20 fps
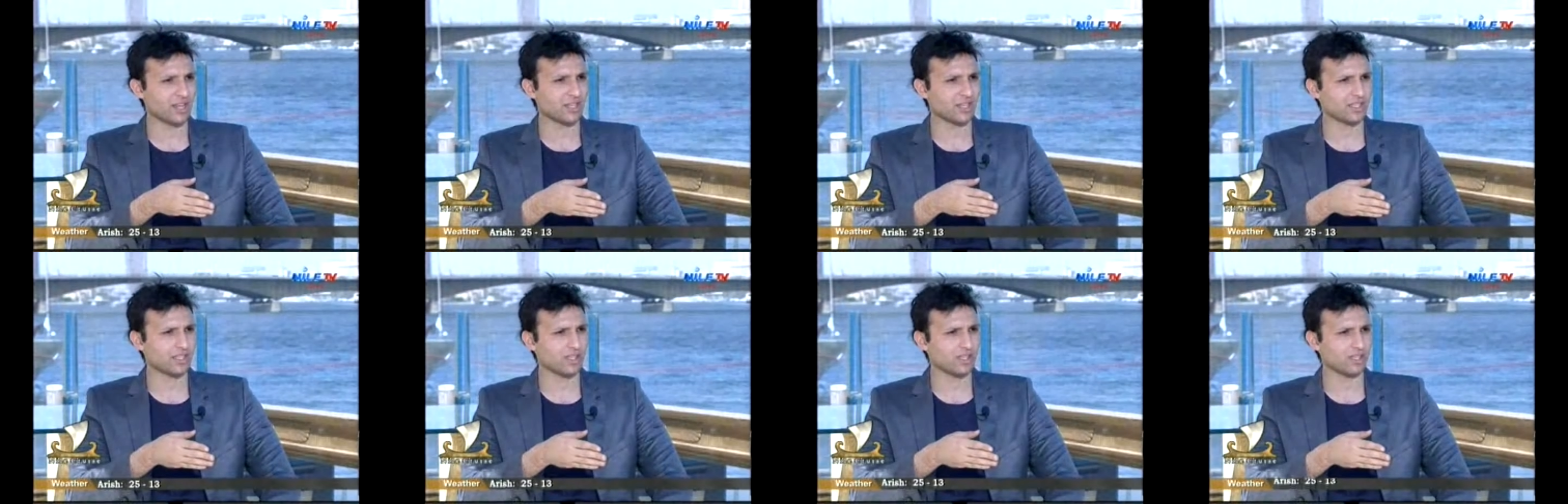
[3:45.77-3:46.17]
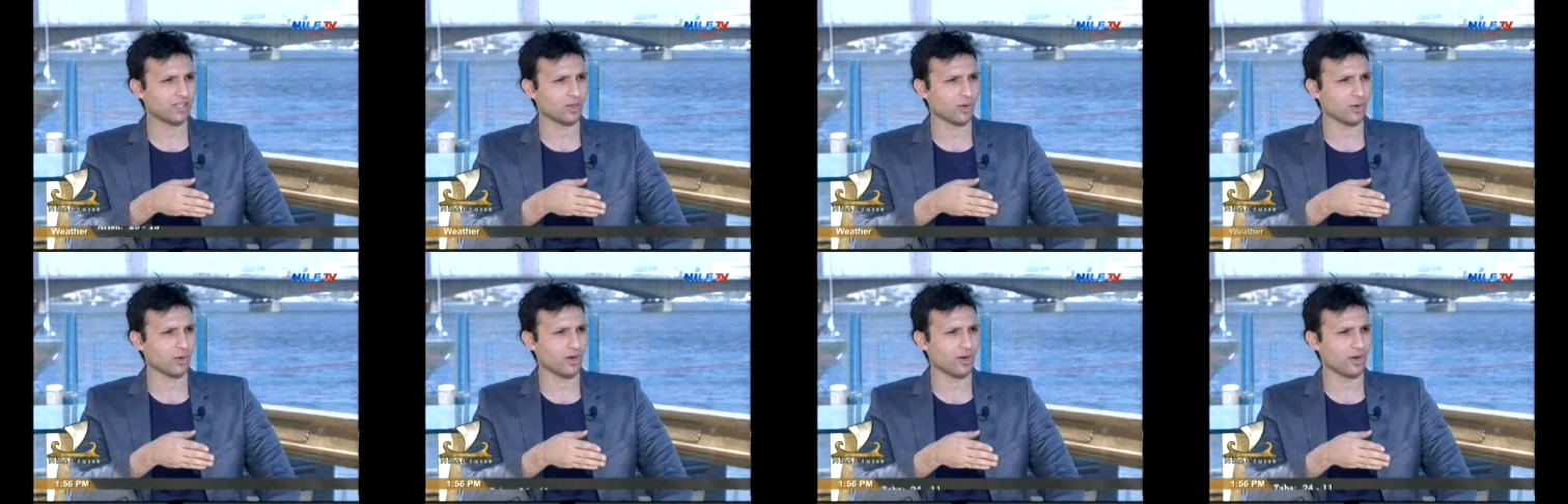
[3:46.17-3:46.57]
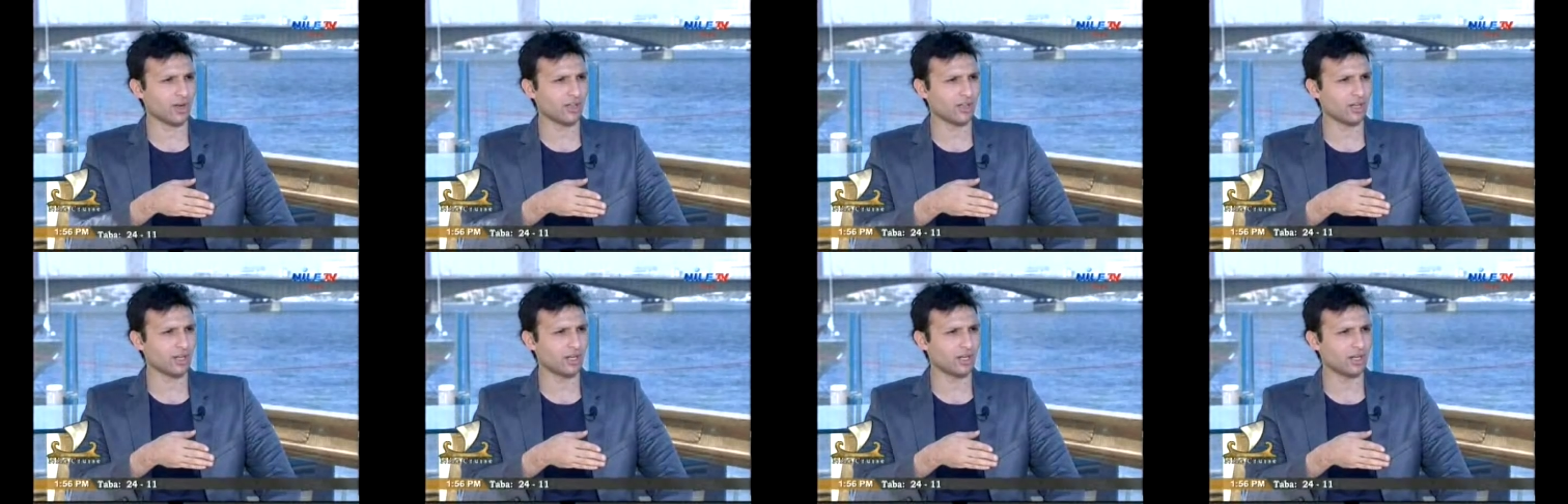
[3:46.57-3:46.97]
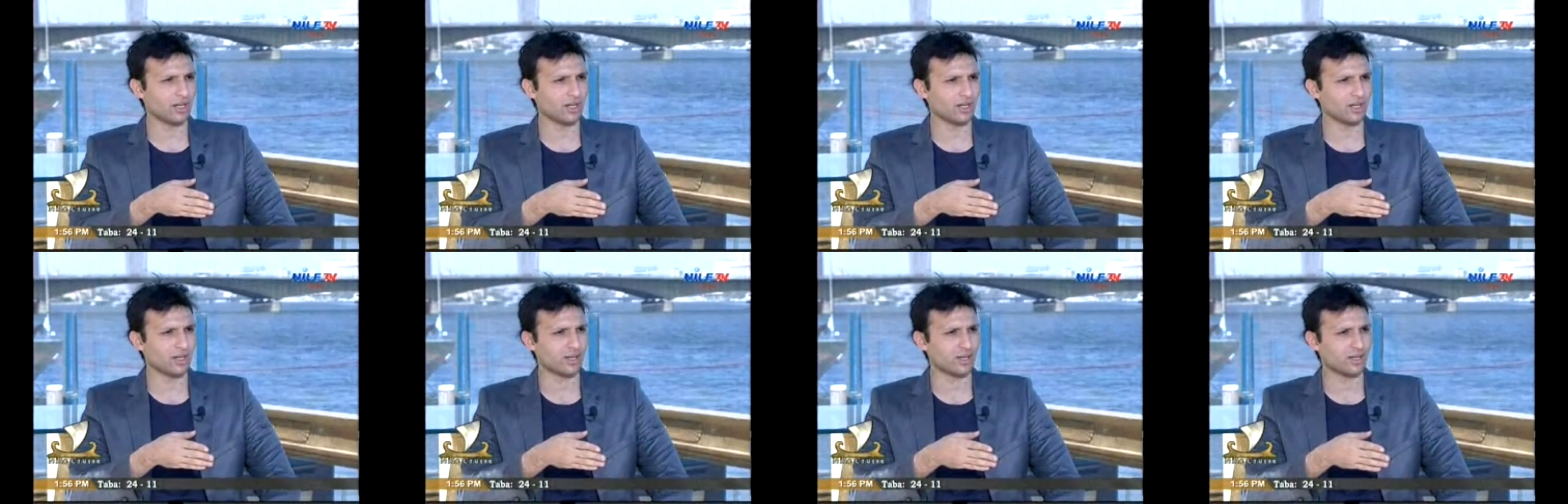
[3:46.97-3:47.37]
another citizen or another
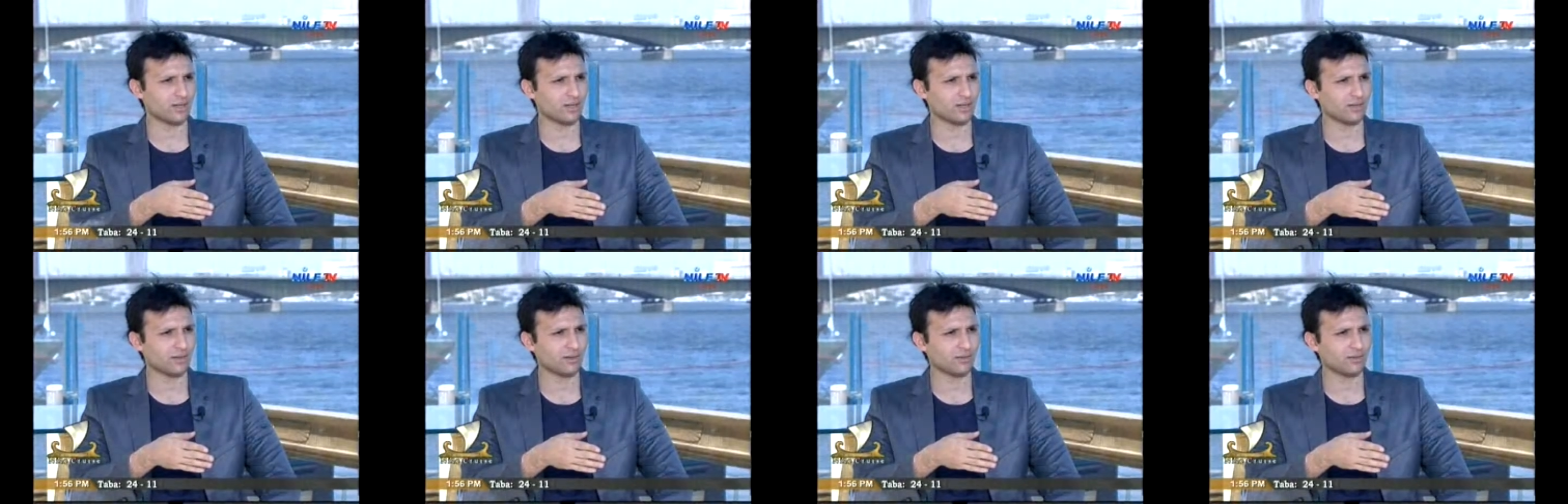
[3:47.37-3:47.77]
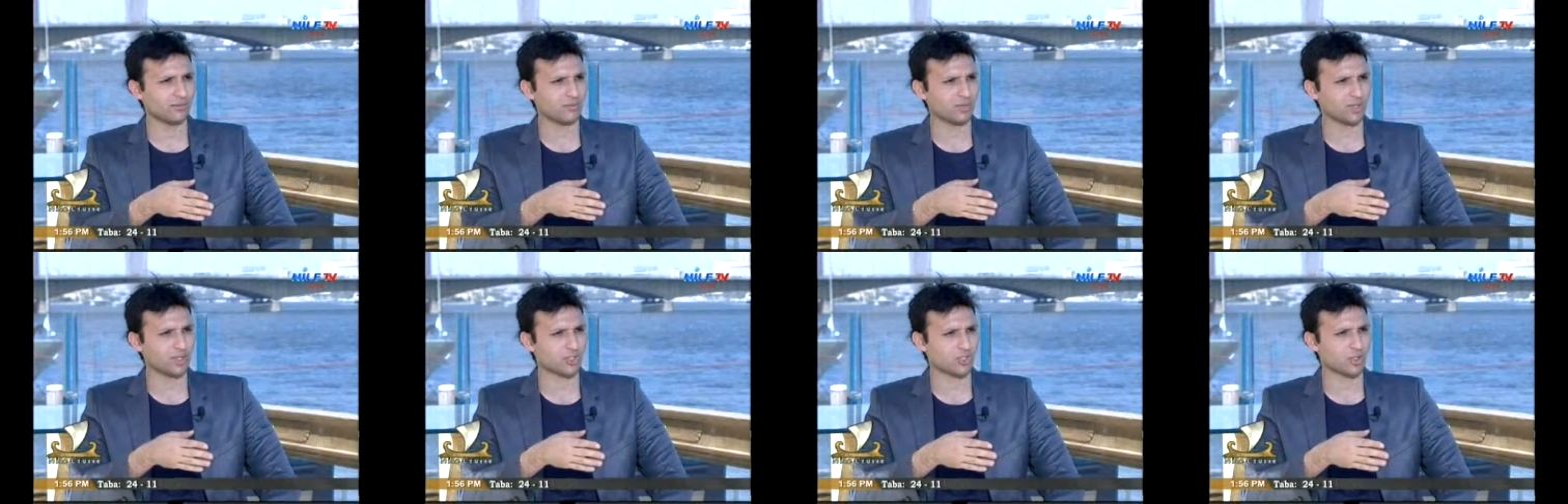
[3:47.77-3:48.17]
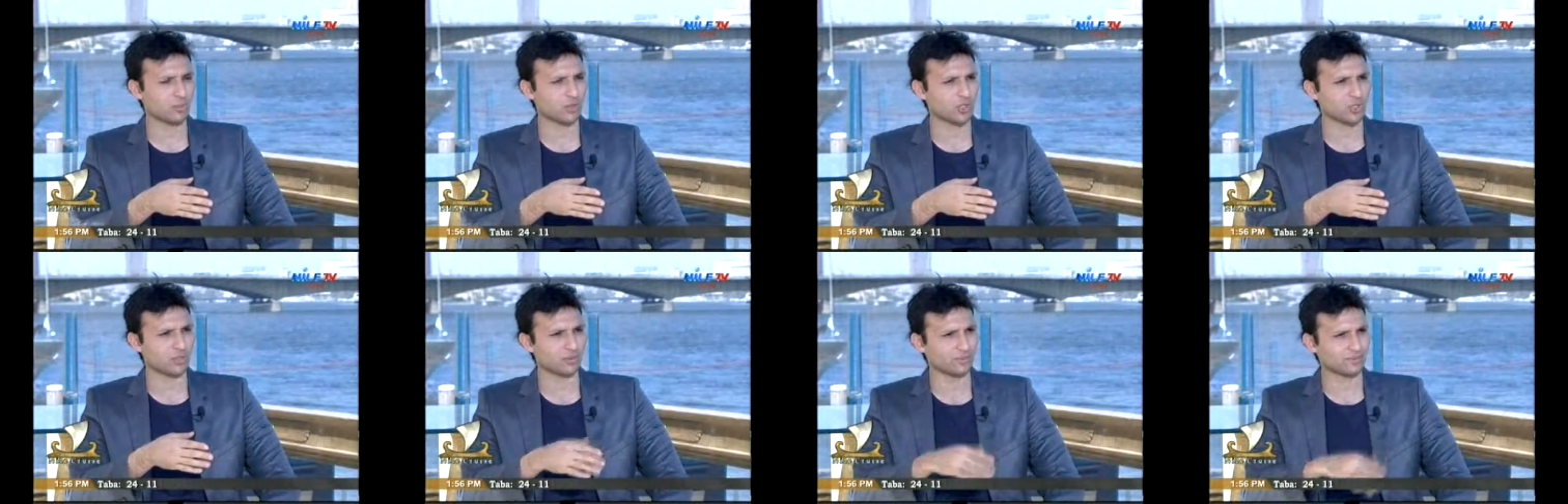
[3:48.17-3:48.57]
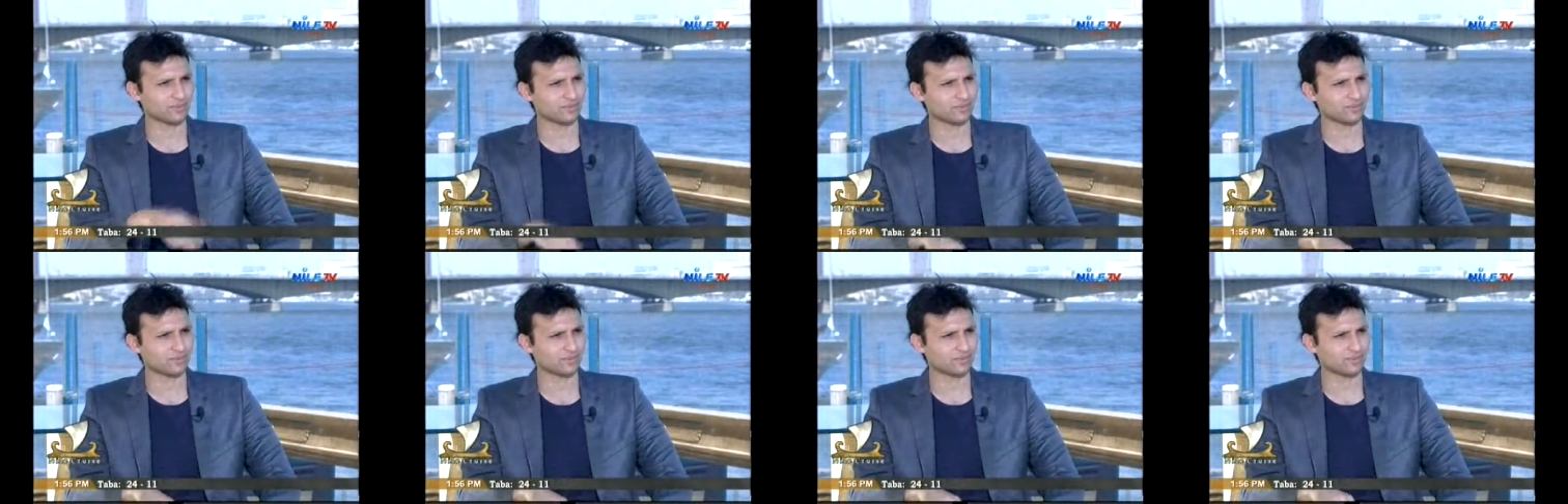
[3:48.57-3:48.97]
uh, Egyptian.
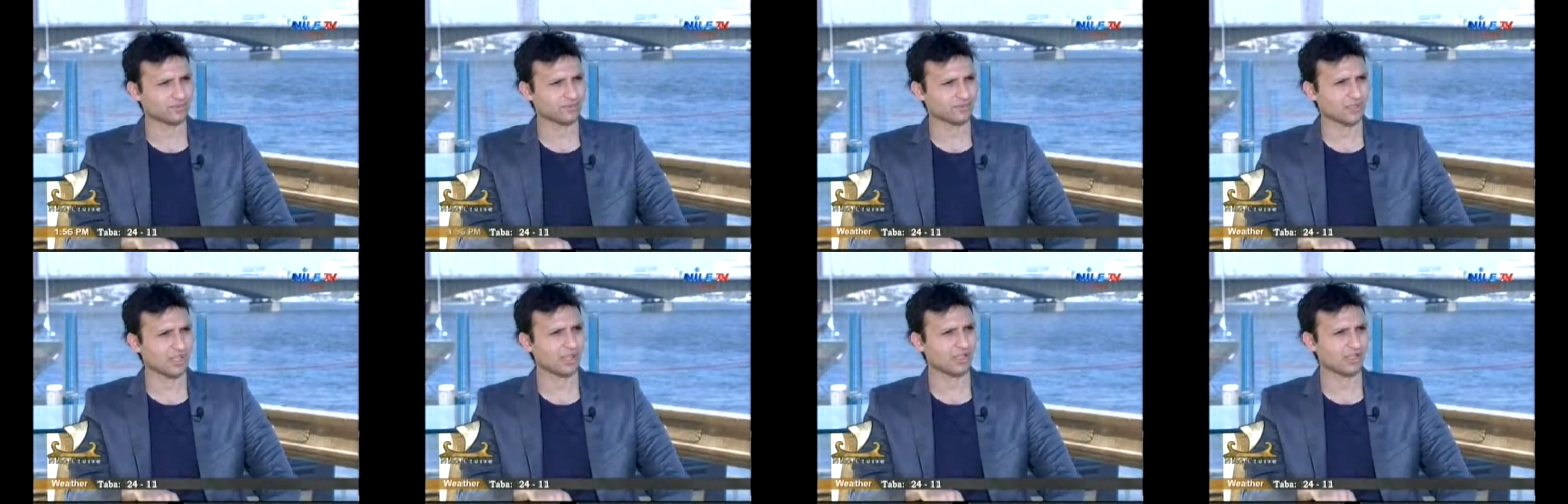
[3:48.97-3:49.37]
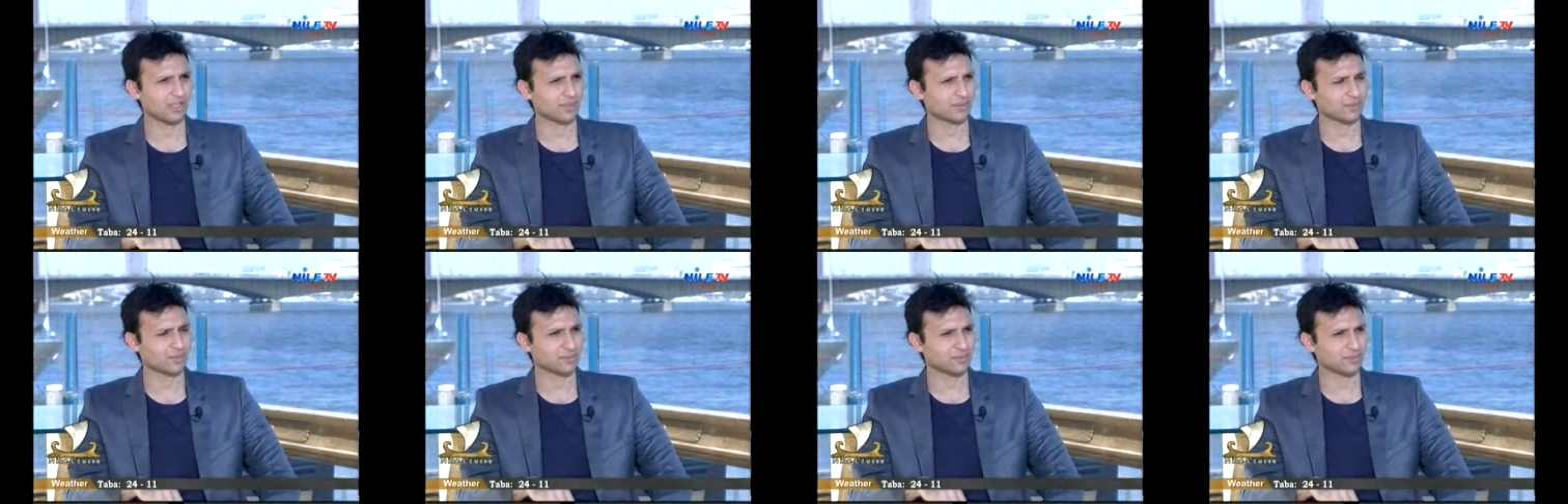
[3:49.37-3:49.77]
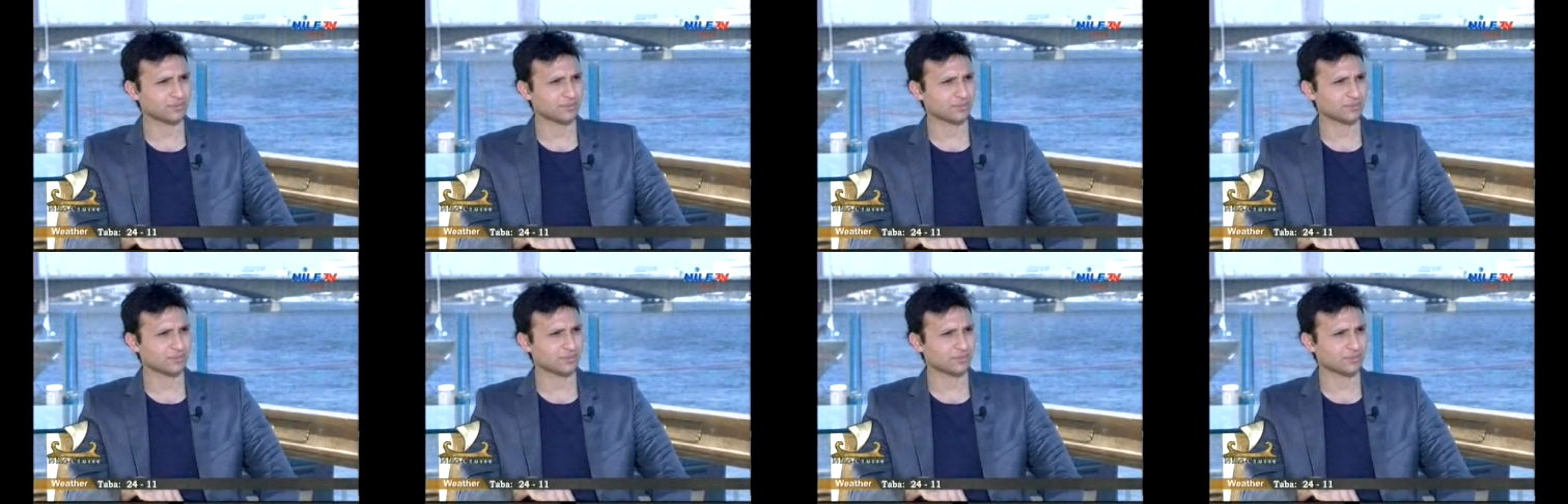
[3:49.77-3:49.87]
Yes, sir. Yes. You have the